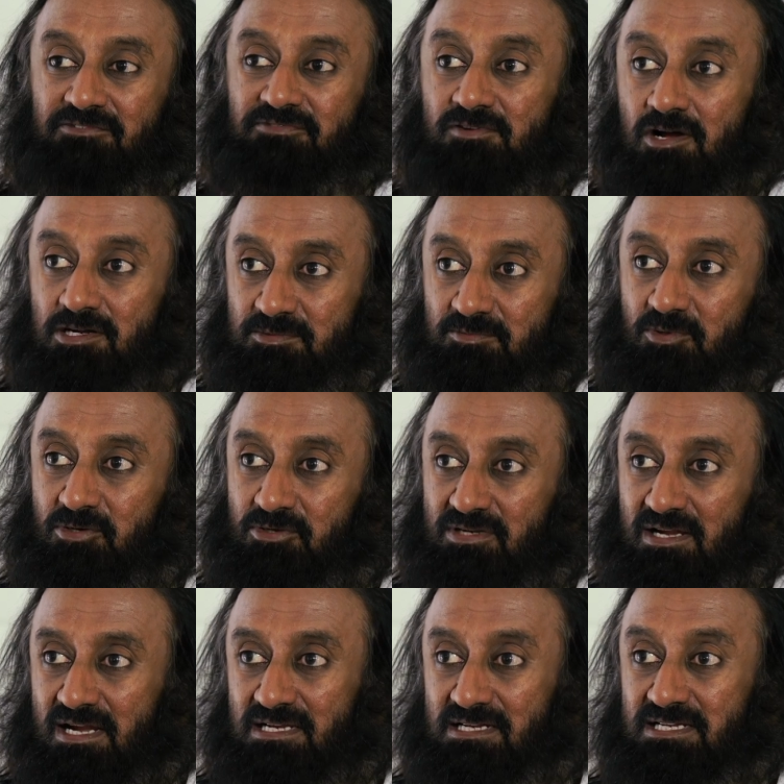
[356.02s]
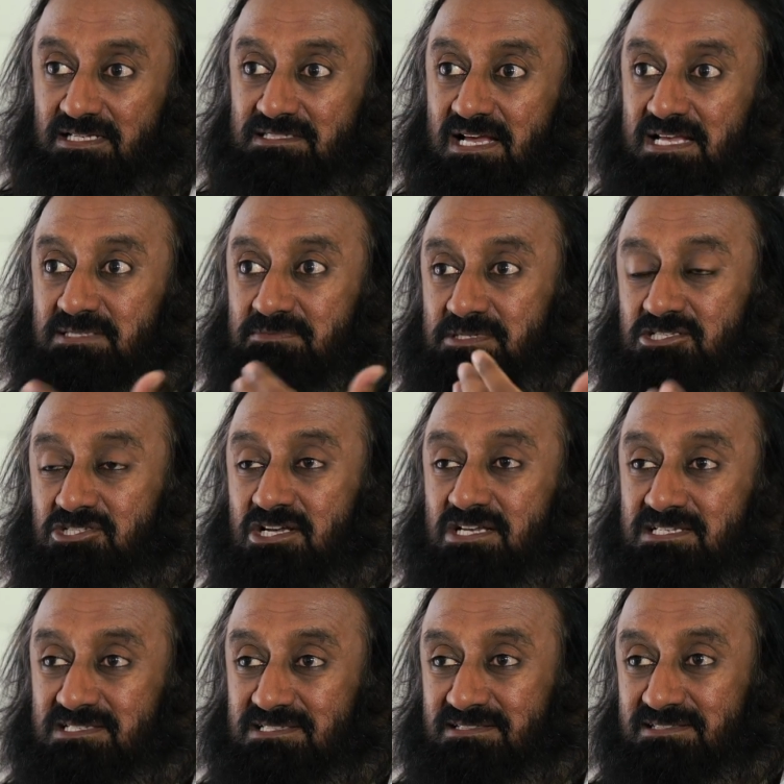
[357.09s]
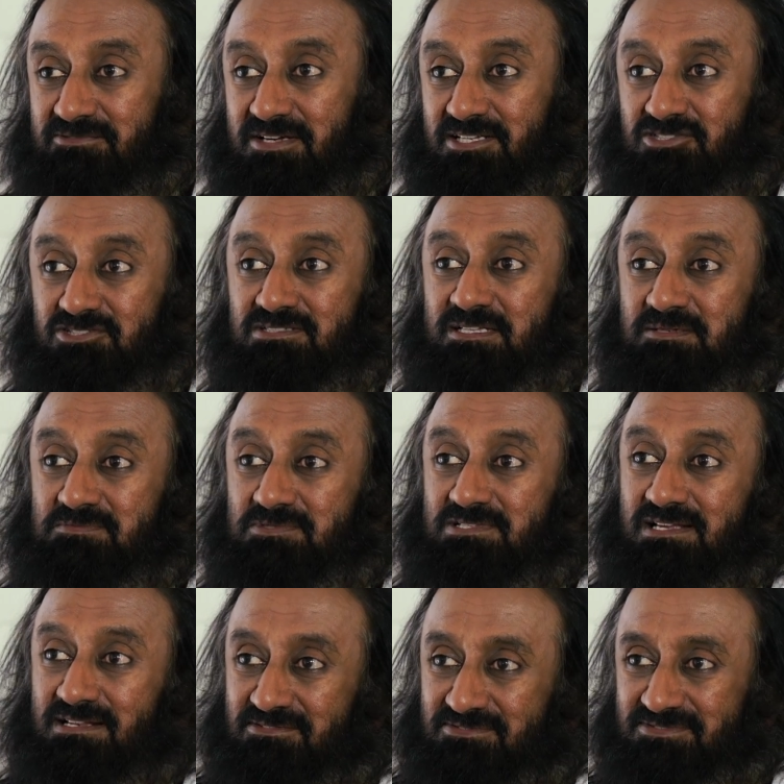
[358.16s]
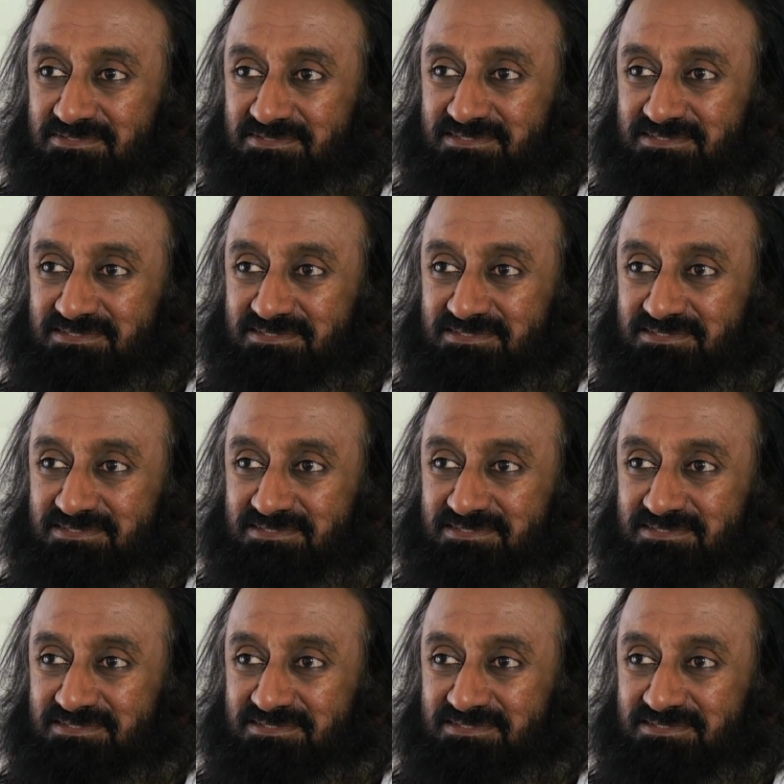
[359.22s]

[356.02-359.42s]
If not more, at least as much as the veteran themselves.